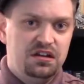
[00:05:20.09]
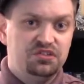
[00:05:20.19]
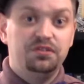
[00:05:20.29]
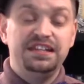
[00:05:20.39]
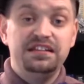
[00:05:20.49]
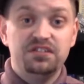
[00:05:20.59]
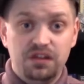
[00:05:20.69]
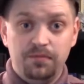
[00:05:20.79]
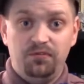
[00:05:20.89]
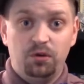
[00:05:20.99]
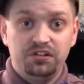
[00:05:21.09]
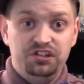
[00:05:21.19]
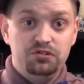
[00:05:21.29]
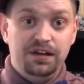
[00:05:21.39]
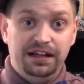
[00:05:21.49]
So at the end of step 4,
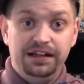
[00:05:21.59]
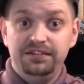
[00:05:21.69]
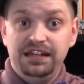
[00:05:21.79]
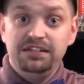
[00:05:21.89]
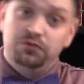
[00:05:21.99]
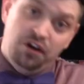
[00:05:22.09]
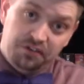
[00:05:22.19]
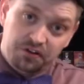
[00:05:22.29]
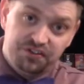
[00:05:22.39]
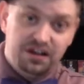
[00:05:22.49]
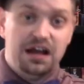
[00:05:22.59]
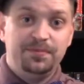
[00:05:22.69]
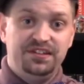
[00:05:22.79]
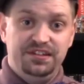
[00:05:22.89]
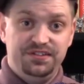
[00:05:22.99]
you had another
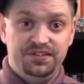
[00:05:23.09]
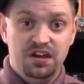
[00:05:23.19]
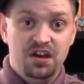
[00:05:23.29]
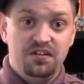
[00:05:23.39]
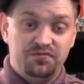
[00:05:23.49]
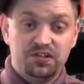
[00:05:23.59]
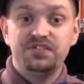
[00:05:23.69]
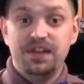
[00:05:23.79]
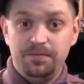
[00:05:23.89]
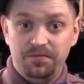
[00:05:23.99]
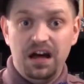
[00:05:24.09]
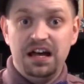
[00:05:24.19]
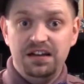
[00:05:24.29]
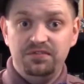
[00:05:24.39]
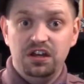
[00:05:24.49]
synopsis. For step
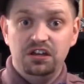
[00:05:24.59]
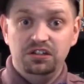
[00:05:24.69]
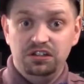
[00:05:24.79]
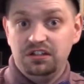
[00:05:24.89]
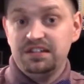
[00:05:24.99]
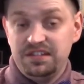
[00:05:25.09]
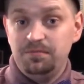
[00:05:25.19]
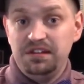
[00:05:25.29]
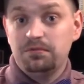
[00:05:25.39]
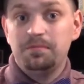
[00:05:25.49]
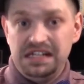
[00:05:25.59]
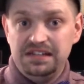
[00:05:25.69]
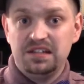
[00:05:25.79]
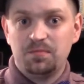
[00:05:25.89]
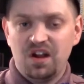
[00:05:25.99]
5, you're going to simply
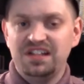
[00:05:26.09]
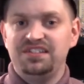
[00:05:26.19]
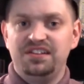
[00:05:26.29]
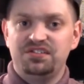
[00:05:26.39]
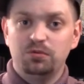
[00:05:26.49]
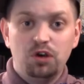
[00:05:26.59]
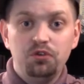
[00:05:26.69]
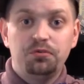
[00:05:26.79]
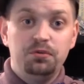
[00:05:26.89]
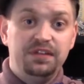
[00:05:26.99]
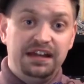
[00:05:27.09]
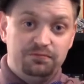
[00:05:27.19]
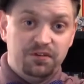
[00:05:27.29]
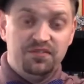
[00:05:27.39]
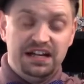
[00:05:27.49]
repeat this process. So go through that
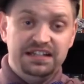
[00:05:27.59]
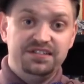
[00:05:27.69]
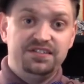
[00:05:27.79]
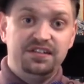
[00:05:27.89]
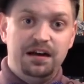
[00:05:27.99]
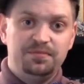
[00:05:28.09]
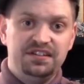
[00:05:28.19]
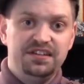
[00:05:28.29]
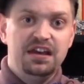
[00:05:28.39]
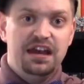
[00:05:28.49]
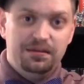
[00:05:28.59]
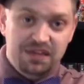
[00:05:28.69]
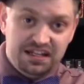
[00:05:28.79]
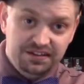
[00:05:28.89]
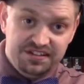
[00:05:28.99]
revised synopsis and
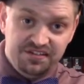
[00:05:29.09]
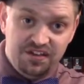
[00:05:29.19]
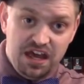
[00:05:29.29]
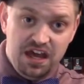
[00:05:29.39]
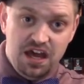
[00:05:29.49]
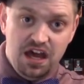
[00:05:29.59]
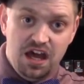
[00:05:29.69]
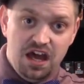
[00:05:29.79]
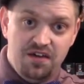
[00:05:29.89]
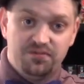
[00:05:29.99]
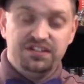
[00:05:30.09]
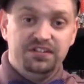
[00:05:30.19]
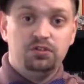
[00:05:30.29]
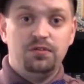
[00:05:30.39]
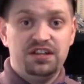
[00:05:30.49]
make a list of every
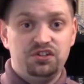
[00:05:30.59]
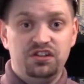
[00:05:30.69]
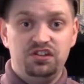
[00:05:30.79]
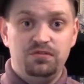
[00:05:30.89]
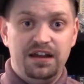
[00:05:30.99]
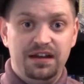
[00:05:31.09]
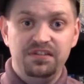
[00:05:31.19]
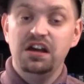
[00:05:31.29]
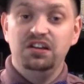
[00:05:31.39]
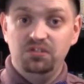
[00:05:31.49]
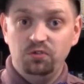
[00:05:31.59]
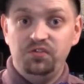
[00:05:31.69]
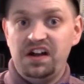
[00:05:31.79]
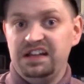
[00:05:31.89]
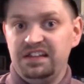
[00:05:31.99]
single question that you have. You'll
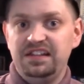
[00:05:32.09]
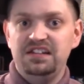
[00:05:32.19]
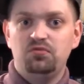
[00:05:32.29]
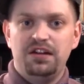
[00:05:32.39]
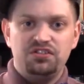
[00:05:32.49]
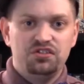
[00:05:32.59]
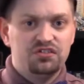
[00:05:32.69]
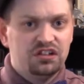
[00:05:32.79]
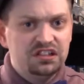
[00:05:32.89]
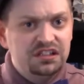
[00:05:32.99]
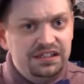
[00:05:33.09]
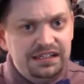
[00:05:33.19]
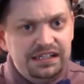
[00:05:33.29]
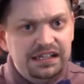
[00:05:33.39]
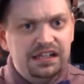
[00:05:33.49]
find that these questions are a
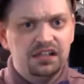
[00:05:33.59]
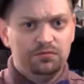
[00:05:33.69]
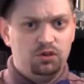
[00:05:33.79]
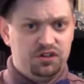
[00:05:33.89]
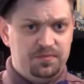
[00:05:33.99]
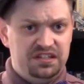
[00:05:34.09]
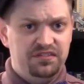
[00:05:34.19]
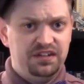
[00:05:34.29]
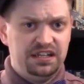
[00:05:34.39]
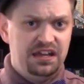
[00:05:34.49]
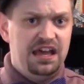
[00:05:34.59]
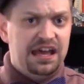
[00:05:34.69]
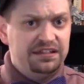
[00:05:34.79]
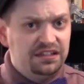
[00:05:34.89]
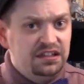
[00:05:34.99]
little more specific
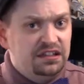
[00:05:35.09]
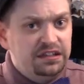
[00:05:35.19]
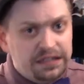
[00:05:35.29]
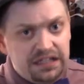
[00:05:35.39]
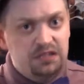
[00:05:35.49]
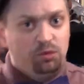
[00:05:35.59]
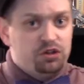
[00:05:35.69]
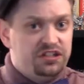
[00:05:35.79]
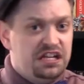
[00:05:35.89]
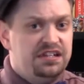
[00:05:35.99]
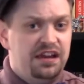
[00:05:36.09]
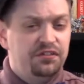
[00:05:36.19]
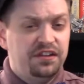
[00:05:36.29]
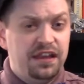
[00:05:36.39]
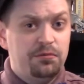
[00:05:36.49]
and a little more
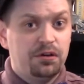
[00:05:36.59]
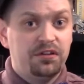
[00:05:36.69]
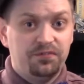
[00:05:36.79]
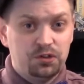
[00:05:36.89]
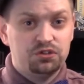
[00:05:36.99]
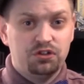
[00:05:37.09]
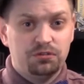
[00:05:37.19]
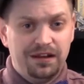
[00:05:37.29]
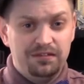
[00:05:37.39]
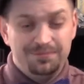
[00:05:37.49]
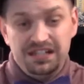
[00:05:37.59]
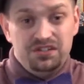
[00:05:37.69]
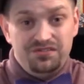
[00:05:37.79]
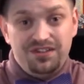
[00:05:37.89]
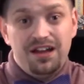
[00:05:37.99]
detailed than they were the first go around,
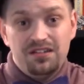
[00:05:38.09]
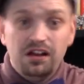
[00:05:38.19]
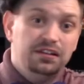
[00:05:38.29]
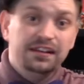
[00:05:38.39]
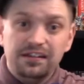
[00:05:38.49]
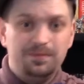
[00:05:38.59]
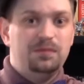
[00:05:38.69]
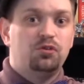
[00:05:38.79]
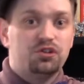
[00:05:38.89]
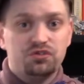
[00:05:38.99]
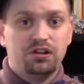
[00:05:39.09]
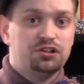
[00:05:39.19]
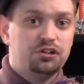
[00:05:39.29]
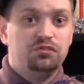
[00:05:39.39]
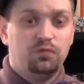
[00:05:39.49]
because you've got a little bit more
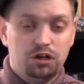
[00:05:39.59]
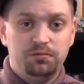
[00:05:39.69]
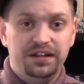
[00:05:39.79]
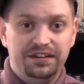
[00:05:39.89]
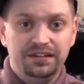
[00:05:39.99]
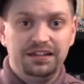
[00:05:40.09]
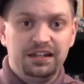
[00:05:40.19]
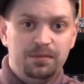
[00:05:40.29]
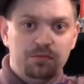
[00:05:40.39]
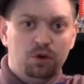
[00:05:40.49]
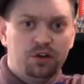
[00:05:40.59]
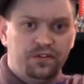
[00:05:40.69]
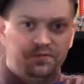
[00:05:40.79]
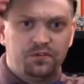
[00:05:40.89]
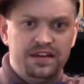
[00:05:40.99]
structure to work with, a little bit more of
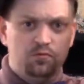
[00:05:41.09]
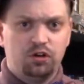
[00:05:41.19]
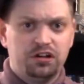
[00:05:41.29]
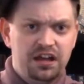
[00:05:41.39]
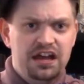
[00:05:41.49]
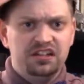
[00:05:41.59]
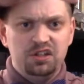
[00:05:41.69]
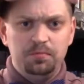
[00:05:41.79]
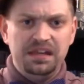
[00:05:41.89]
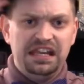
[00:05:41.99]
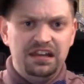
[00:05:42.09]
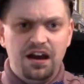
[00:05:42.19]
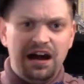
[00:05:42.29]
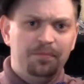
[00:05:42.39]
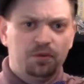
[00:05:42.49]
a framework to begin
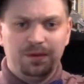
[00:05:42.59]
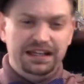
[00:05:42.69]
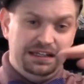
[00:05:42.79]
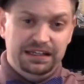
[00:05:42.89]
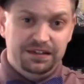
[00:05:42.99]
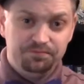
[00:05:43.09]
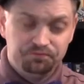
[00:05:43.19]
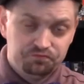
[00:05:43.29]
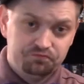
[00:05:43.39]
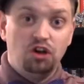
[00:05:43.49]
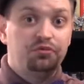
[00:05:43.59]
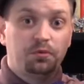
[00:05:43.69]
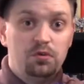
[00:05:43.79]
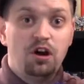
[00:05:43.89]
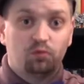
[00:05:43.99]
operating in. Go
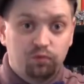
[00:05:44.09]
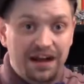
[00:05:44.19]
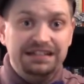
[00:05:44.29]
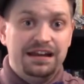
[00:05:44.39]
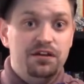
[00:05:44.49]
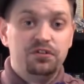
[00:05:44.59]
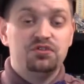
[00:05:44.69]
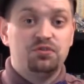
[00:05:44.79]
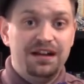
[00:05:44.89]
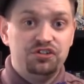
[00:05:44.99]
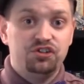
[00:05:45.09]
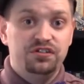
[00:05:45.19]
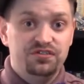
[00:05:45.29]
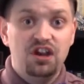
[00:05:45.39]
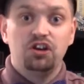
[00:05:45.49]
through, write down those
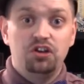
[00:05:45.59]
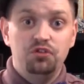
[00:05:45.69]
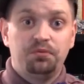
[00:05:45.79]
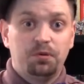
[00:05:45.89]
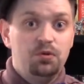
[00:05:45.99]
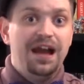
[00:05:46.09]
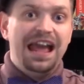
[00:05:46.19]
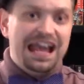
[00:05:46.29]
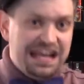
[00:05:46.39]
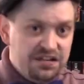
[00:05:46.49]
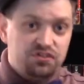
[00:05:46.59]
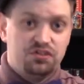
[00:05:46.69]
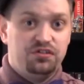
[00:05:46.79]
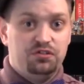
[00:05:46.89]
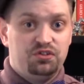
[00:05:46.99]
questions, go through,
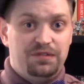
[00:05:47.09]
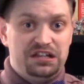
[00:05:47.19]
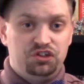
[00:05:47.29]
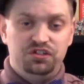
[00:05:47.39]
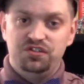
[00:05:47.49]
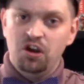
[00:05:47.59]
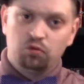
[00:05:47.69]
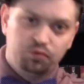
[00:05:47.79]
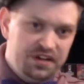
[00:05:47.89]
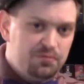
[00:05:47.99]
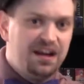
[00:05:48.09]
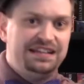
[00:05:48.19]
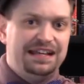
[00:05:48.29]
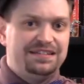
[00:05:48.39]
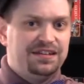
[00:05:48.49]
answer those questions,
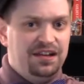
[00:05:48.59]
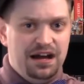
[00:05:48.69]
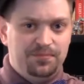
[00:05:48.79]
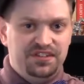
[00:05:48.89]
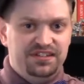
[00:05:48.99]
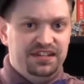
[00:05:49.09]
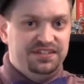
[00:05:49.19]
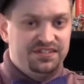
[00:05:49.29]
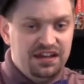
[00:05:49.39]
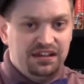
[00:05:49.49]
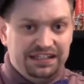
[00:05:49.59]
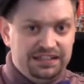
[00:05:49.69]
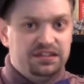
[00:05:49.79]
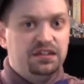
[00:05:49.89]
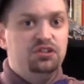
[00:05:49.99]
rewrite that synopsis,
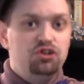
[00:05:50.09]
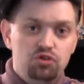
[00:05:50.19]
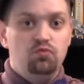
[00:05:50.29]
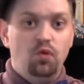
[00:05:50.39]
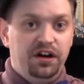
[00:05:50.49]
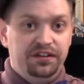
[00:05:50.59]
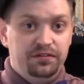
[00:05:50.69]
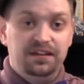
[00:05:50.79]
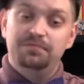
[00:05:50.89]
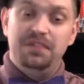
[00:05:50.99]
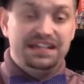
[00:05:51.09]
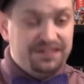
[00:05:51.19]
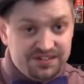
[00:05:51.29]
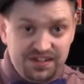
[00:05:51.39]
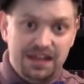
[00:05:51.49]
get the new one, make
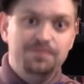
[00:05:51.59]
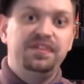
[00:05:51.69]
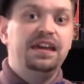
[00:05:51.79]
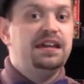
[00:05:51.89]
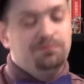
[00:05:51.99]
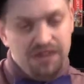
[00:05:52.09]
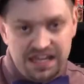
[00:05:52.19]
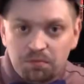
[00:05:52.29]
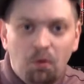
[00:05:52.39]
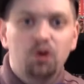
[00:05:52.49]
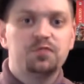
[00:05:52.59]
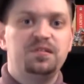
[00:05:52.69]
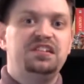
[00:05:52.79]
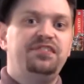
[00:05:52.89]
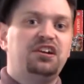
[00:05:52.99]
the same thing, make more
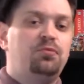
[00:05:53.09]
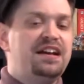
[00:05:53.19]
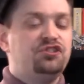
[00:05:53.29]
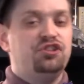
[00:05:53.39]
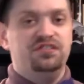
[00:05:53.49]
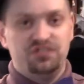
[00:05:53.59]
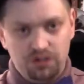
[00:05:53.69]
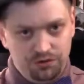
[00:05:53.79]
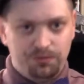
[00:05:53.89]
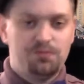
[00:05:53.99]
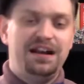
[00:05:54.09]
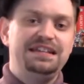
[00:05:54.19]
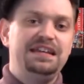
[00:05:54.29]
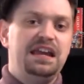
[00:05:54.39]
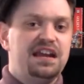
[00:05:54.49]
specific questions, go through,
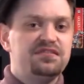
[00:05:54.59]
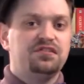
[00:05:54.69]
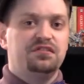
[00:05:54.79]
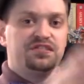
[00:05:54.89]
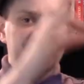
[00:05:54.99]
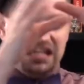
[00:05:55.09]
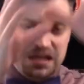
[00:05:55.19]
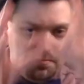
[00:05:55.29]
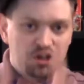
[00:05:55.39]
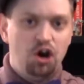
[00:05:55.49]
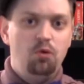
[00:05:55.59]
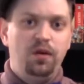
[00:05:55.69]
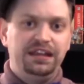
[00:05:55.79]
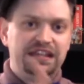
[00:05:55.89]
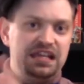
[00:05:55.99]
write the answers, keep
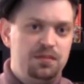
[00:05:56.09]
going,